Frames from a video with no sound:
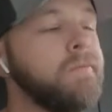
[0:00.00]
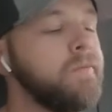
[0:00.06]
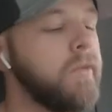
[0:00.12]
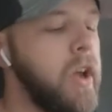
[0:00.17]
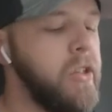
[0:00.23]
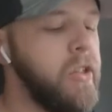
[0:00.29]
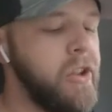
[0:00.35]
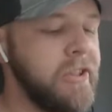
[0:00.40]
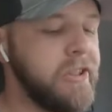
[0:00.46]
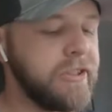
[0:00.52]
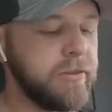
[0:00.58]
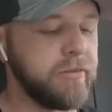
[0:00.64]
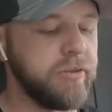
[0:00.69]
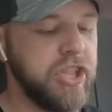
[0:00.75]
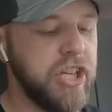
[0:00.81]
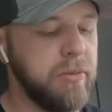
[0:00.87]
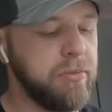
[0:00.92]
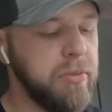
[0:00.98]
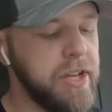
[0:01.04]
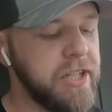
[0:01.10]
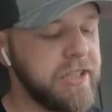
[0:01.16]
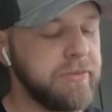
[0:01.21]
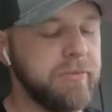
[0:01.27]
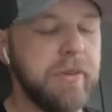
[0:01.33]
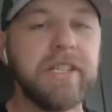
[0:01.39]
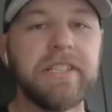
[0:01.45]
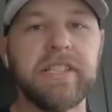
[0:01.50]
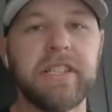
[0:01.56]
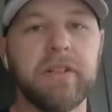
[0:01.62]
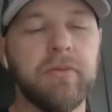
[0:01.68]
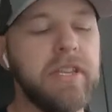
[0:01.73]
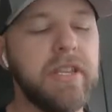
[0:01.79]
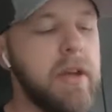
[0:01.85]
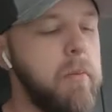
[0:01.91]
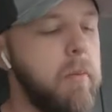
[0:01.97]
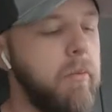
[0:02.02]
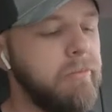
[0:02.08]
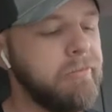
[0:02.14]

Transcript: and then some chicken breast mixed in there with it.